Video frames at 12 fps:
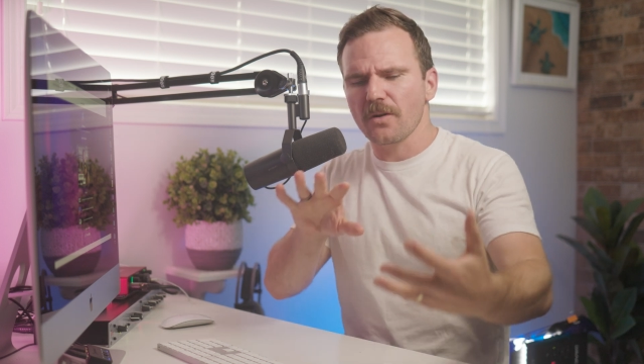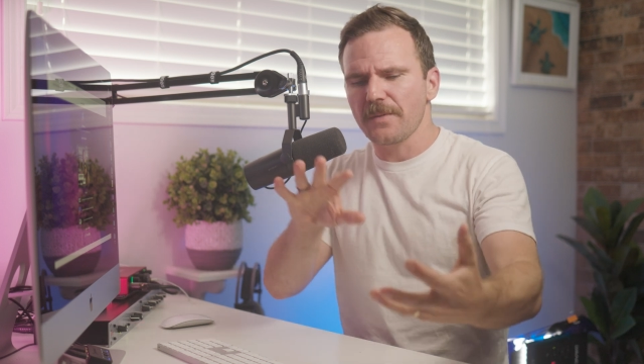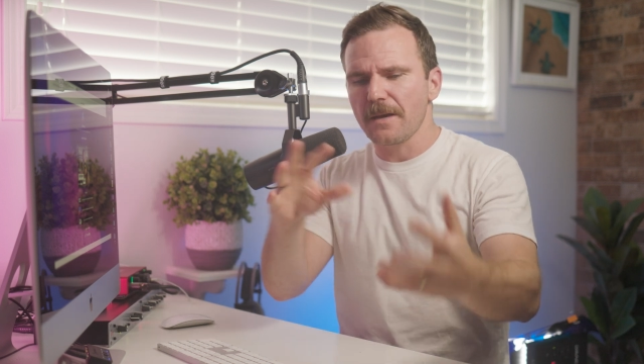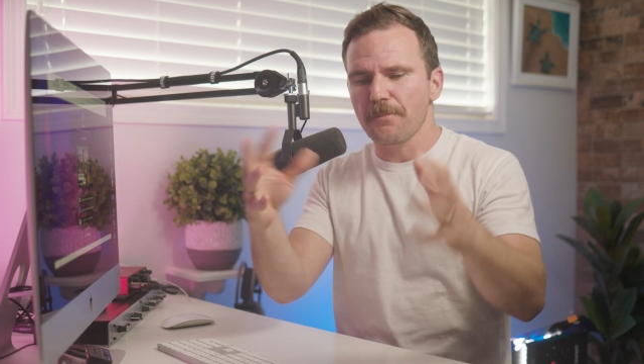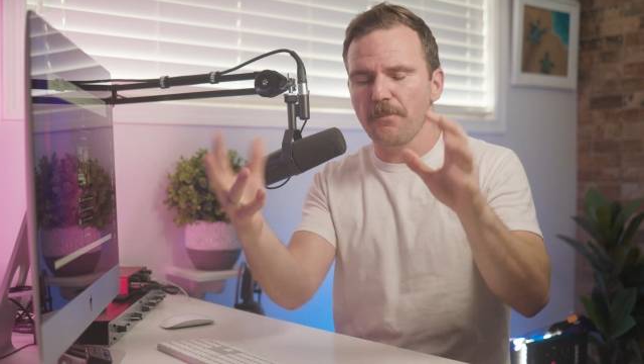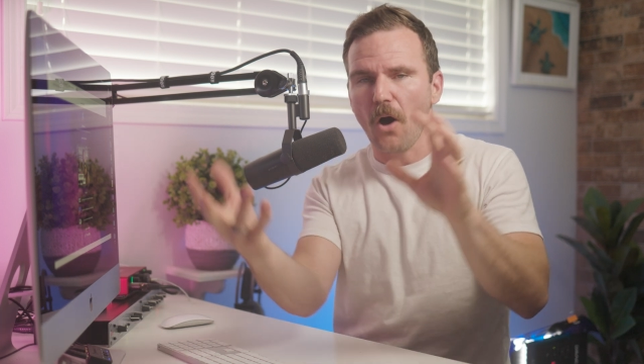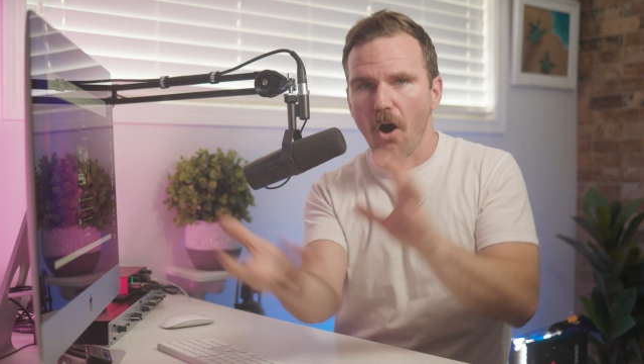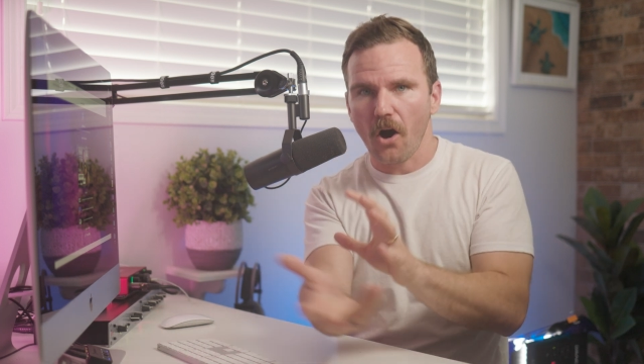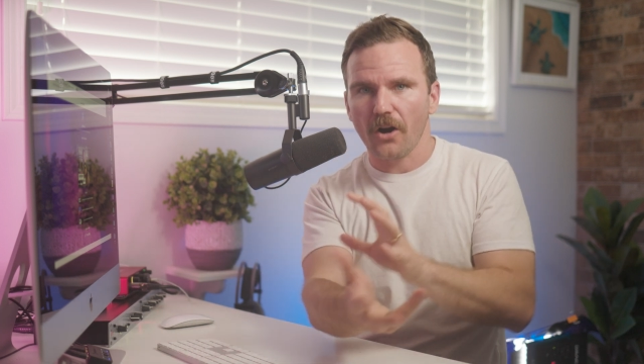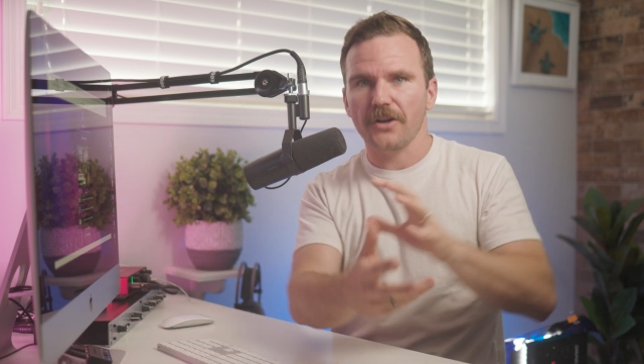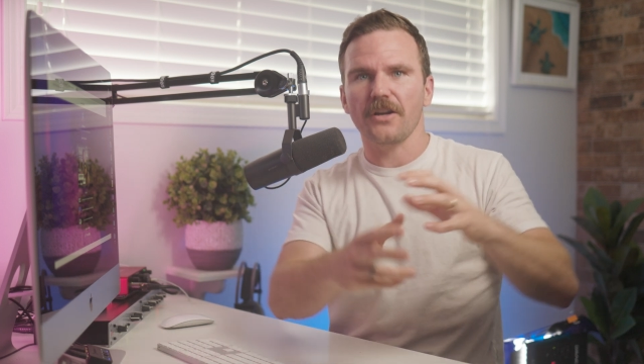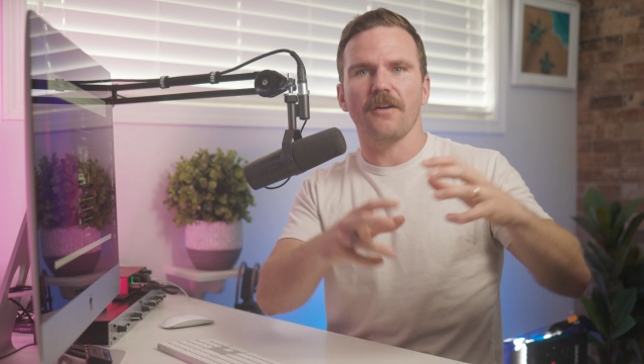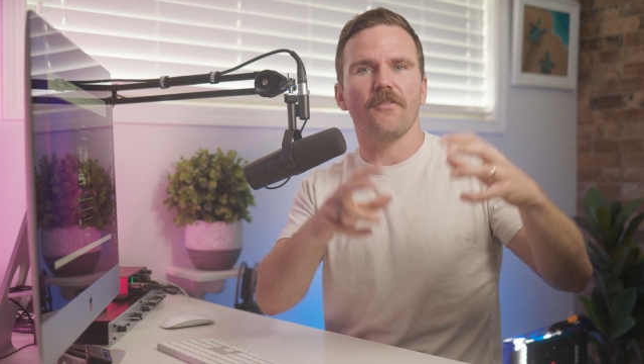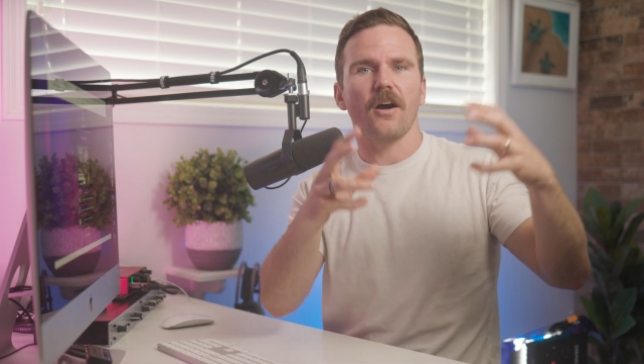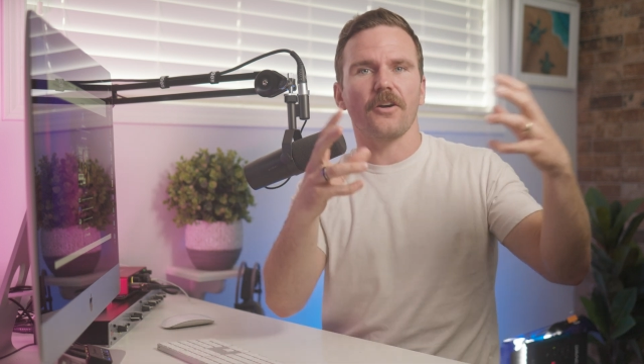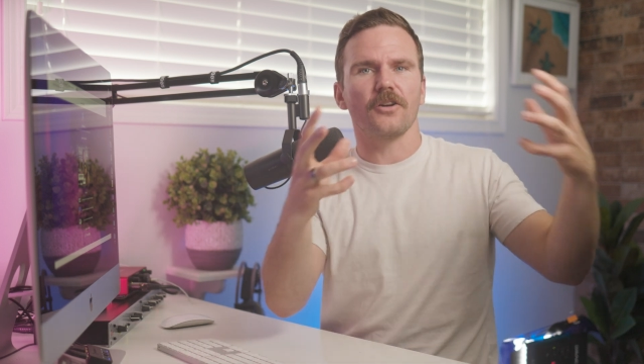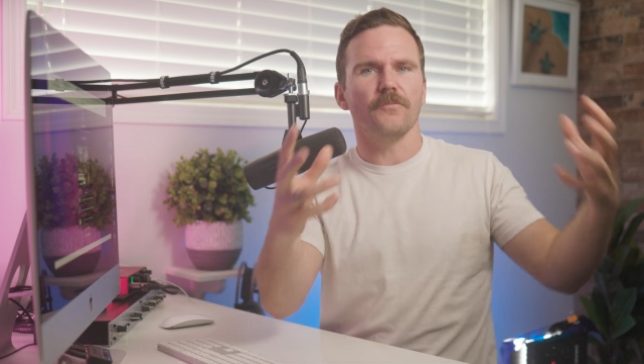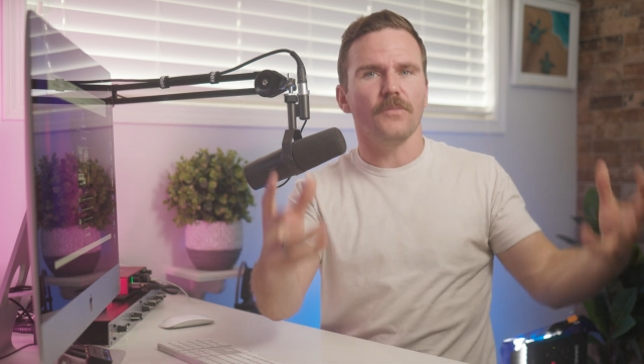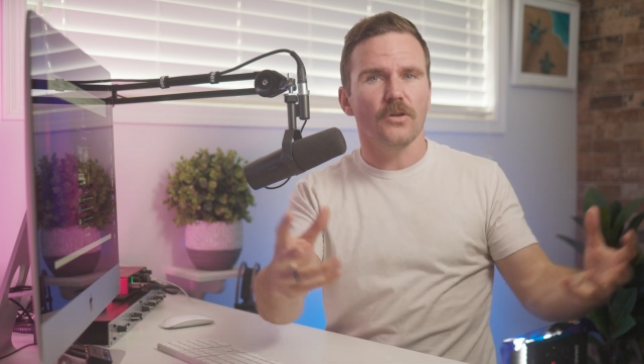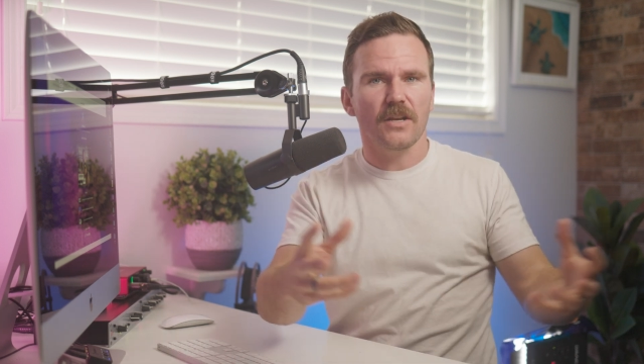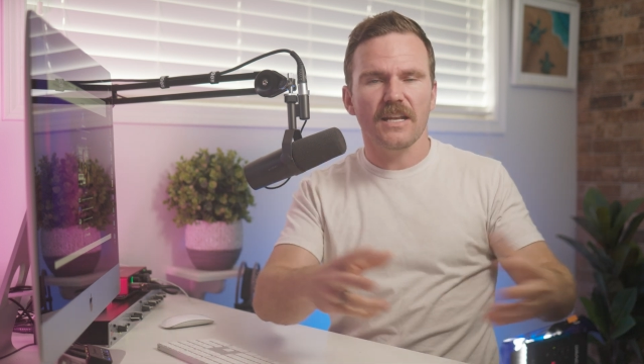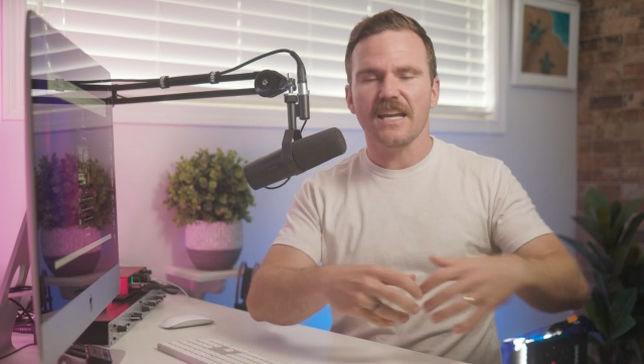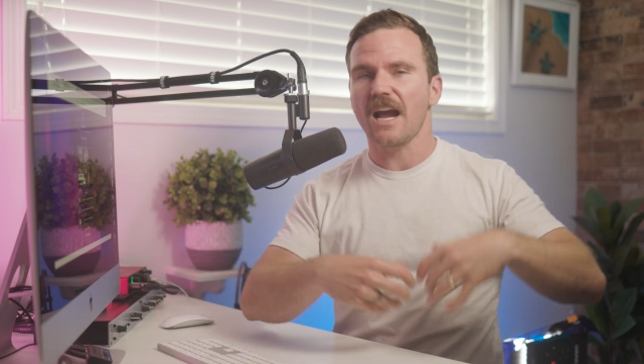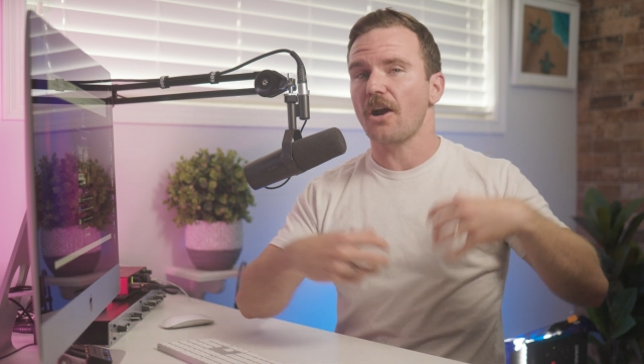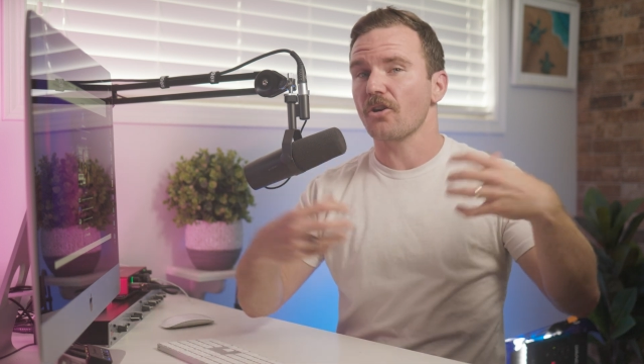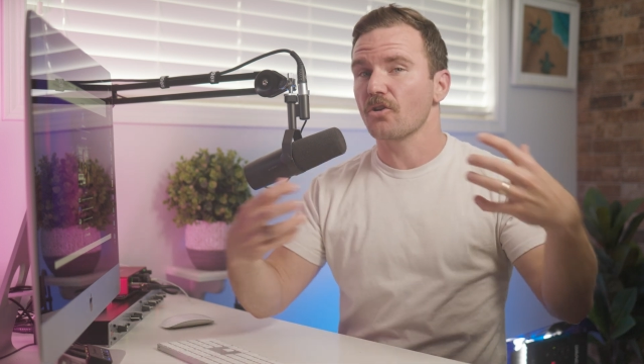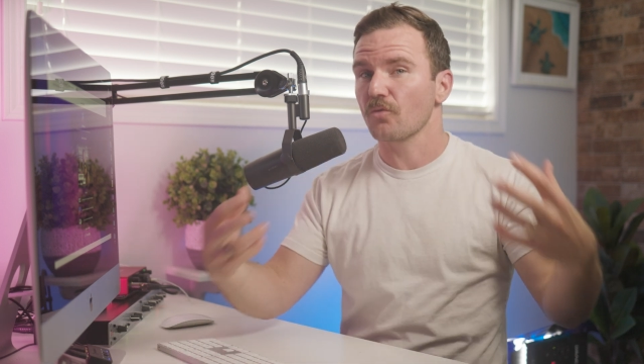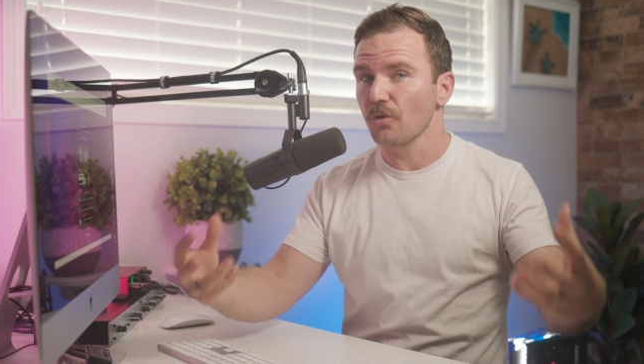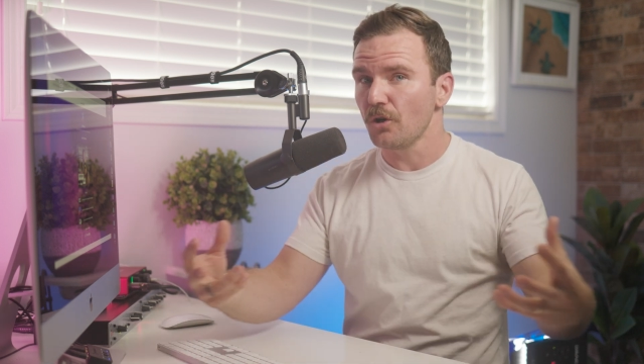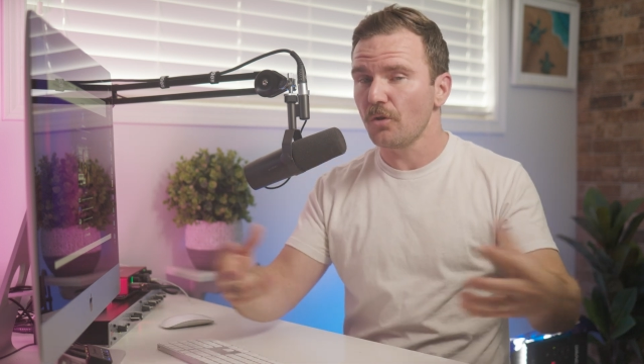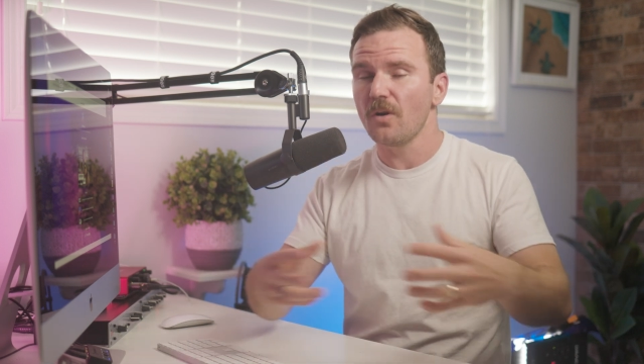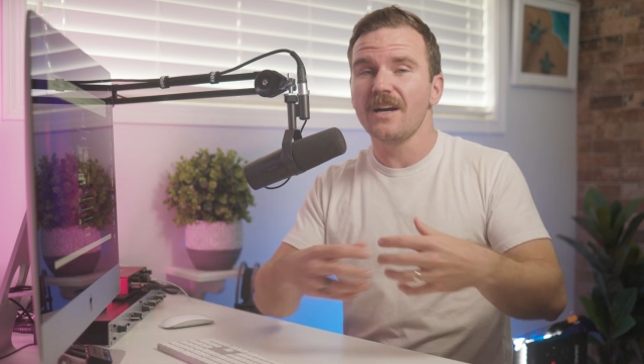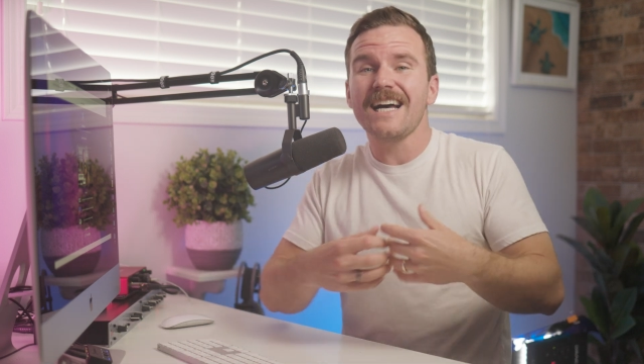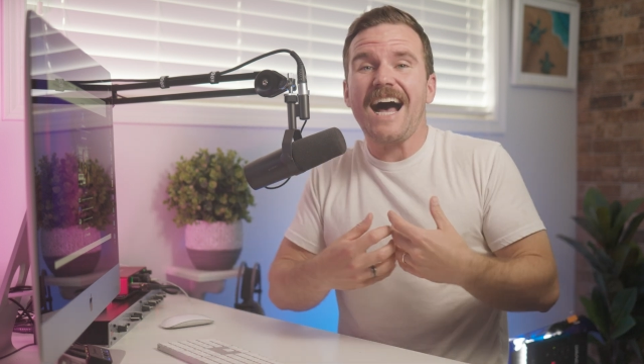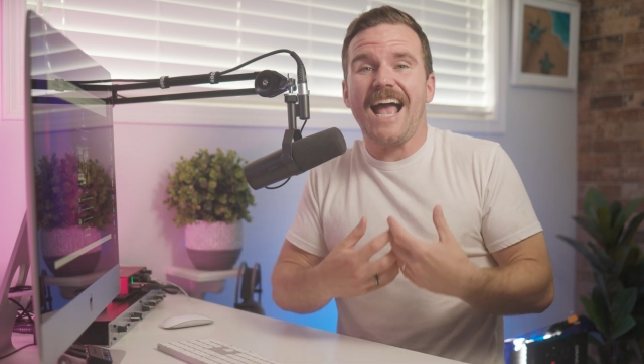want to be a part of our community, our crew,